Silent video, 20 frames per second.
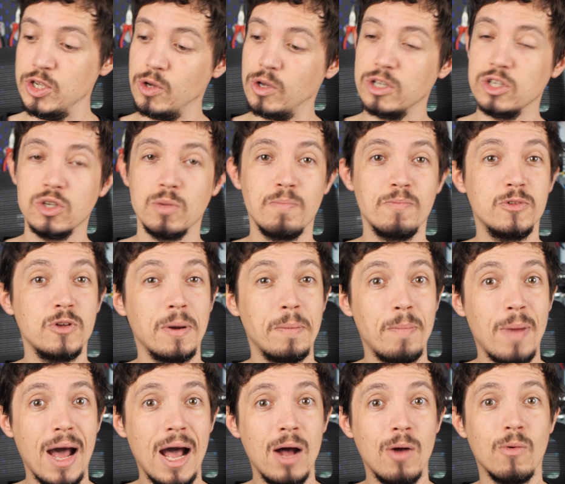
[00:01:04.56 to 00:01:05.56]
you can
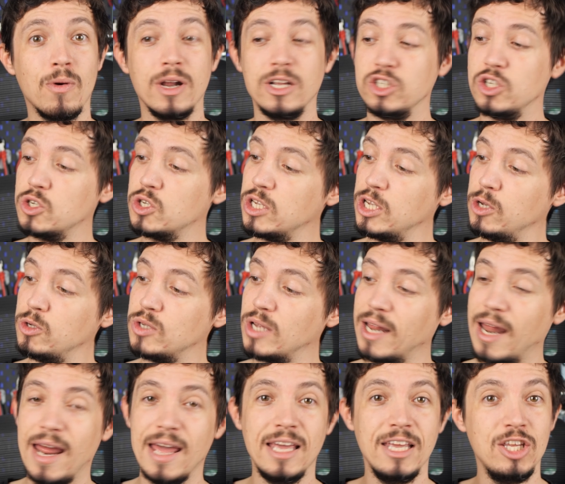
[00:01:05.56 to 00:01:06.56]
power it just using
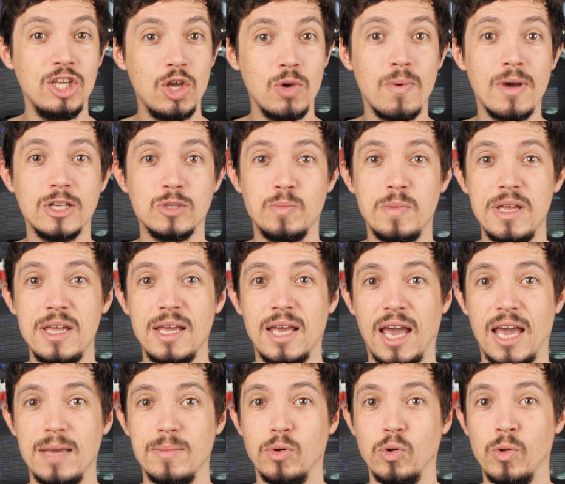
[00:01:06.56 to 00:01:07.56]
a USB
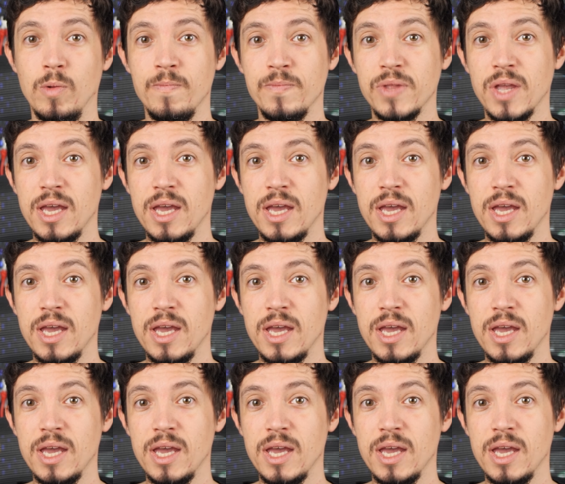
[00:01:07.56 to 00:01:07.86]
cable,